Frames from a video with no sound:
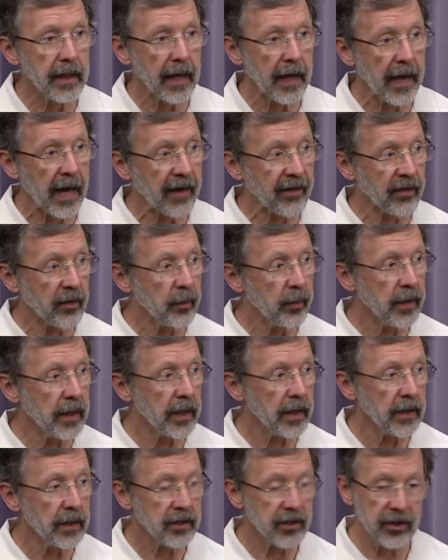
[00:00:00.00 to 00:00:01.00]
and have them
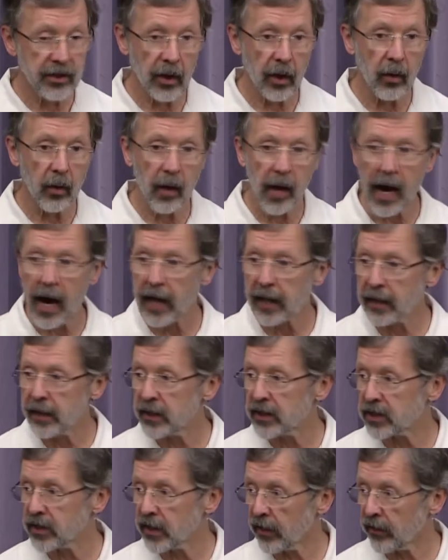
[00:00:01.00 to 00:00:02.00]
be so highly
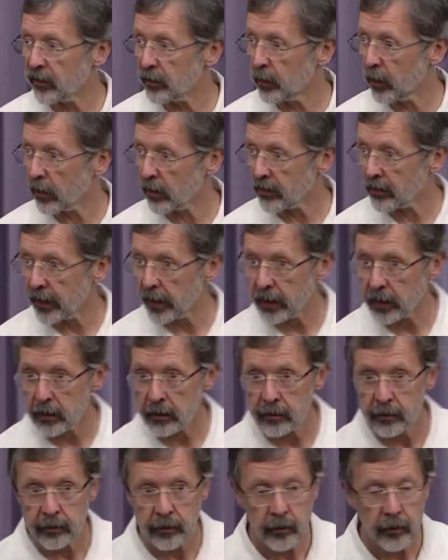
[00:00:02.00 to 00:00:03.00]

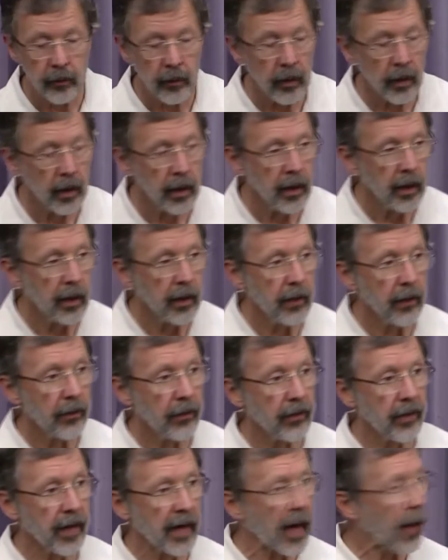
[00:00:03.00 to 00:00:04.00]
self-motivated
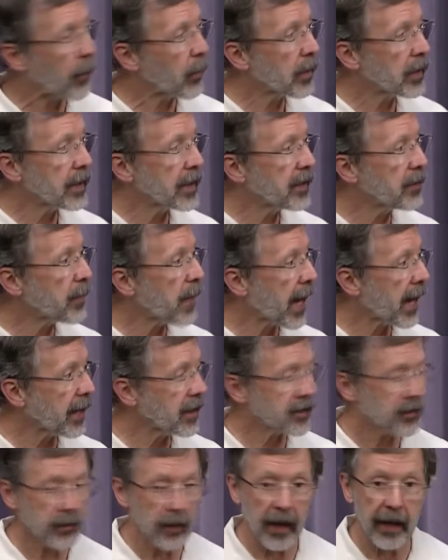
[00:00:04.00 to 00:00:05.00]
that I wouldn't need to
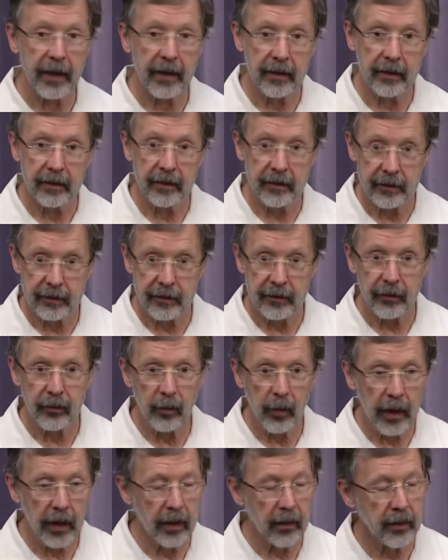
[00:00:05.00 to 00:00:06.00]
manage them and I could do
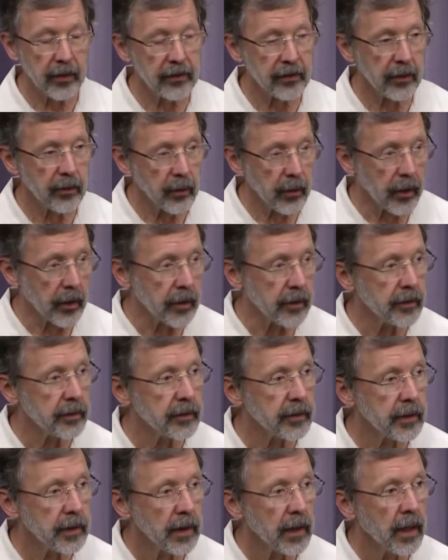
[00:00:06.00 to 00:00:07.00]
my interesting work.
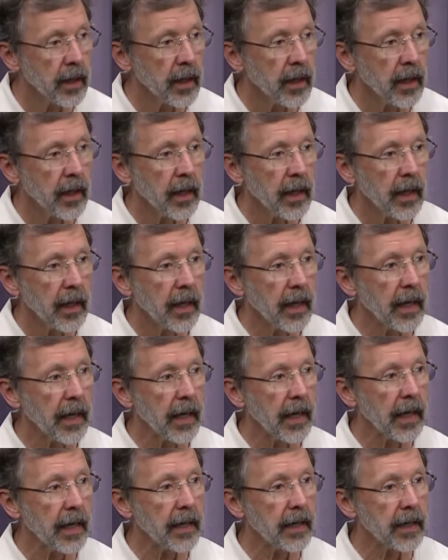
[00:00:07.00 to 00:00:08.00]

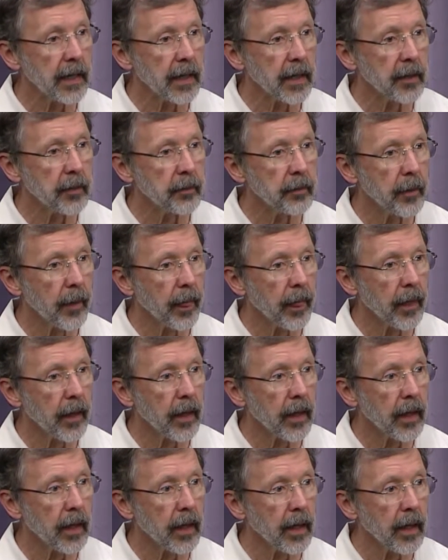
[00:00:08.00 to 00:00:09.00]
And uh,
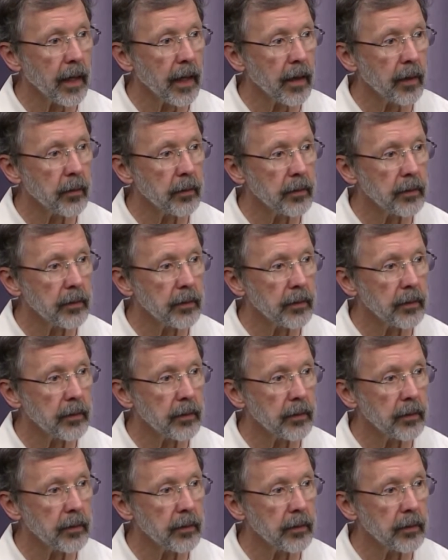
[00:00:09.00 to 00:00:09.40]
uh,